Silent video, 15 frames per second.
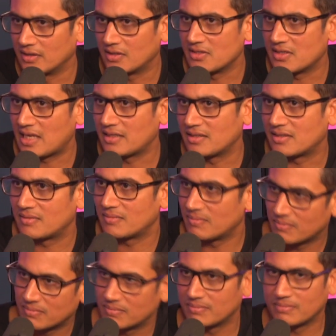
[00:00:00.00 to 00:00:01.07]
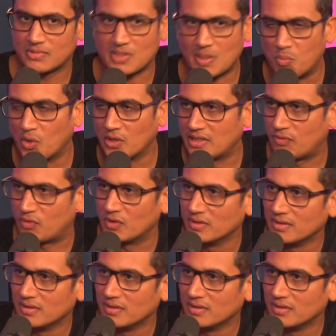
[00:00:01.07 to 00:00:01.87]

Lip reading: Because that's somewhat different.